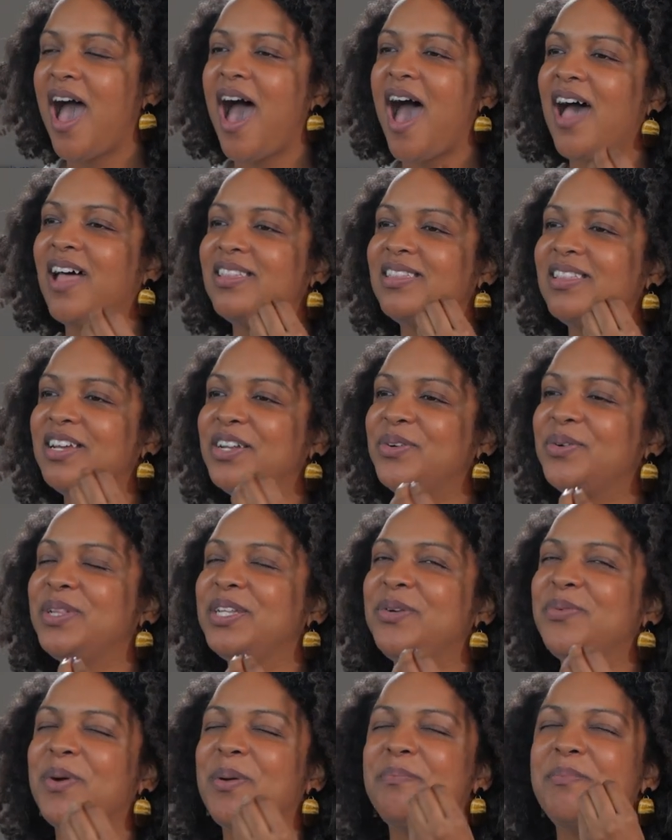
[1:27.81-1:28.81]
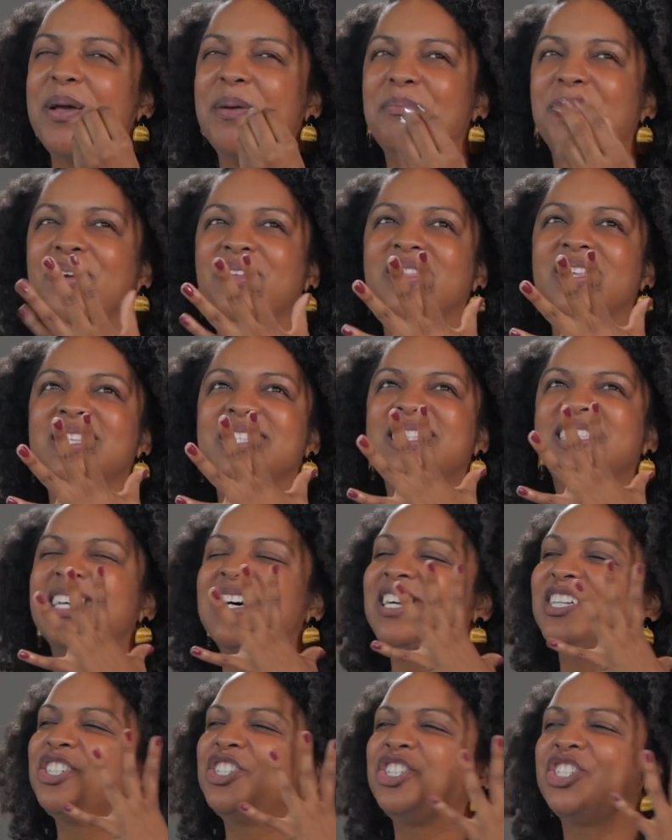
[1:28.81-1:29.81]
I literally remember the
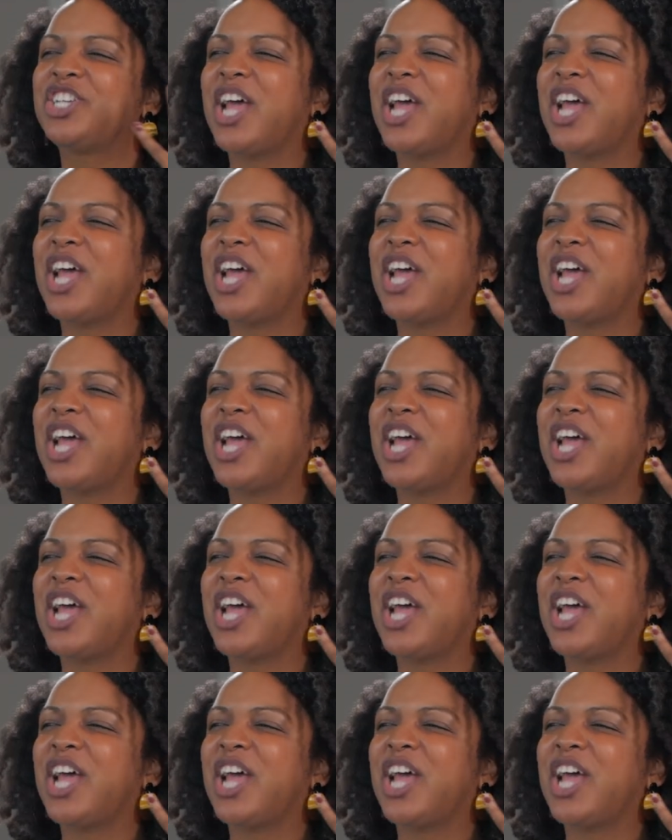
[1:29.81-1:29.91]
sun